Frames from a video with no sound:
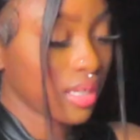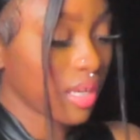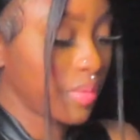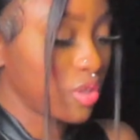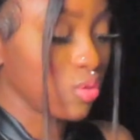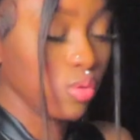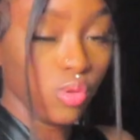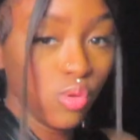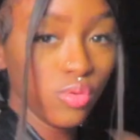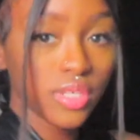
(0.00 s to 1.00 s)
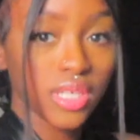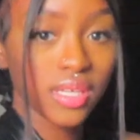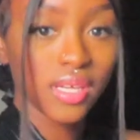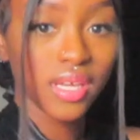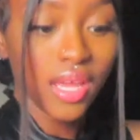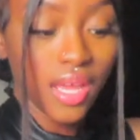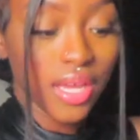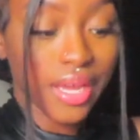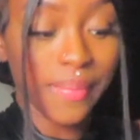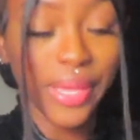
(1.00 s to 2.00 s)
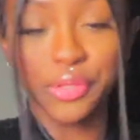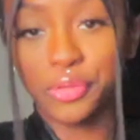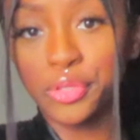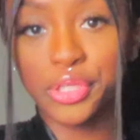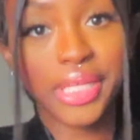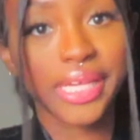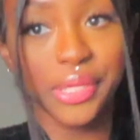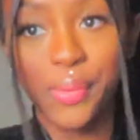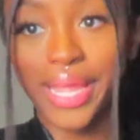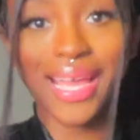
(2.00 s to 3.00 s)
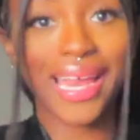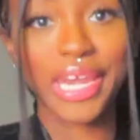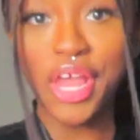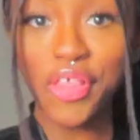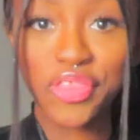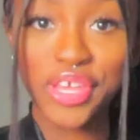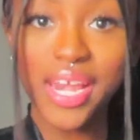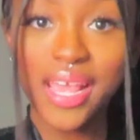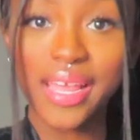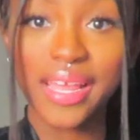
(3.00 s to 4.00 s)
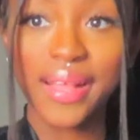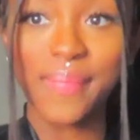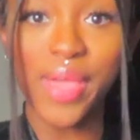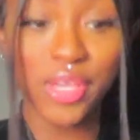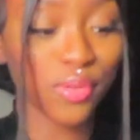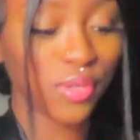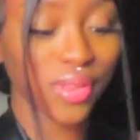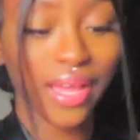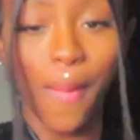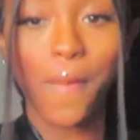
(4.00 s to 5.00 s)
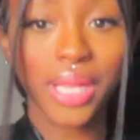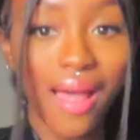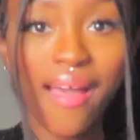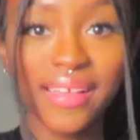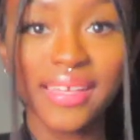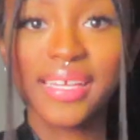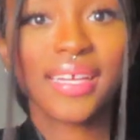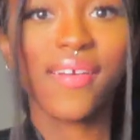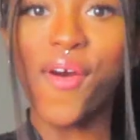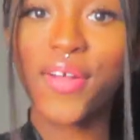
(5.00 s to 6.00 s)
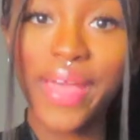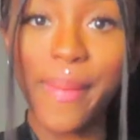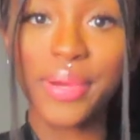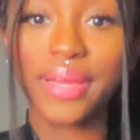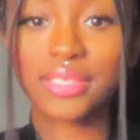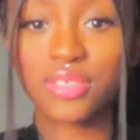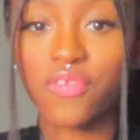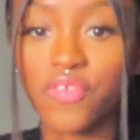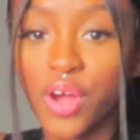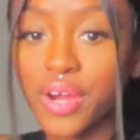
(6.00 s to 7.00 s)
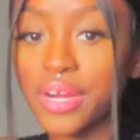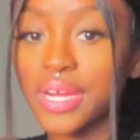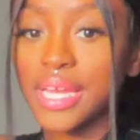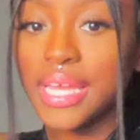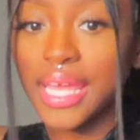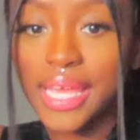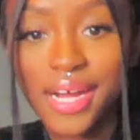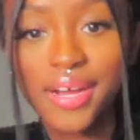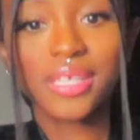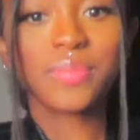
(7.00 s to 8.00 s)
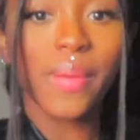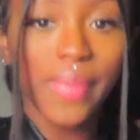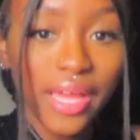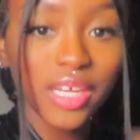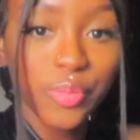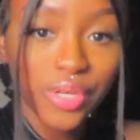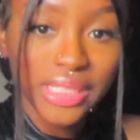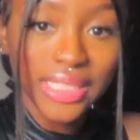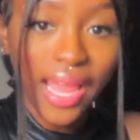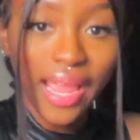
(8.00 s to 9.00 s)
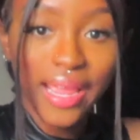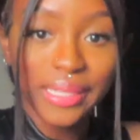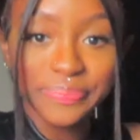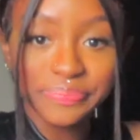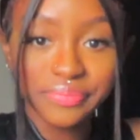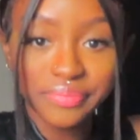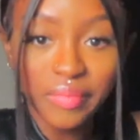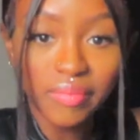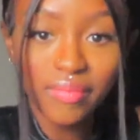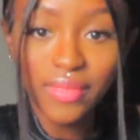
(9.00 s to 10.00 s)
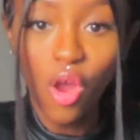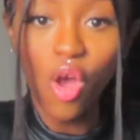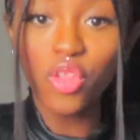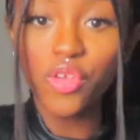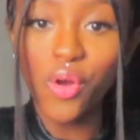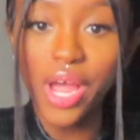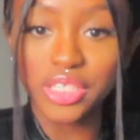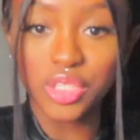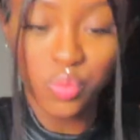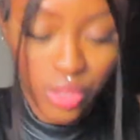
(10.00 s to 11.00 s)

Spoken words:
can be too loose, can make you look like you ain't got nothing, make you look like a block, all that. But so far, it hugs my body pretty tight. Although I just